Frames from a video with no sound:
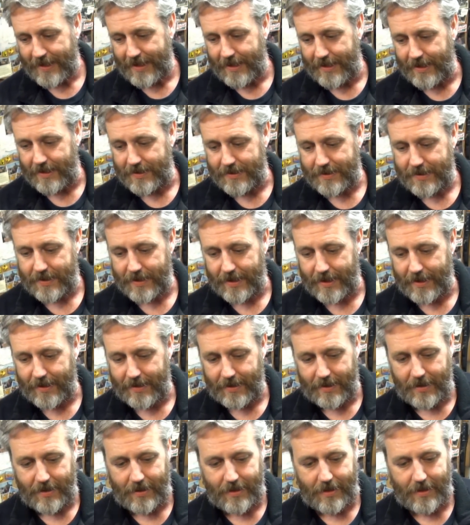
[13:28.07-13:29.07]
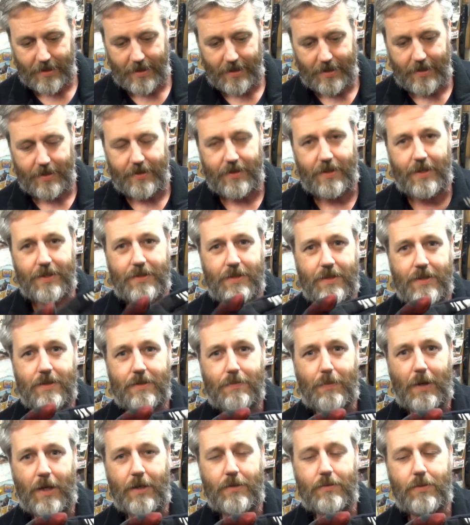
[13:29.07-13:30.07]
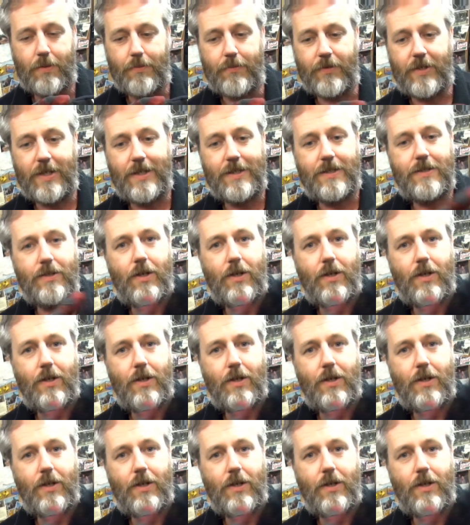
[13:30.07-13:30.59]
is that there's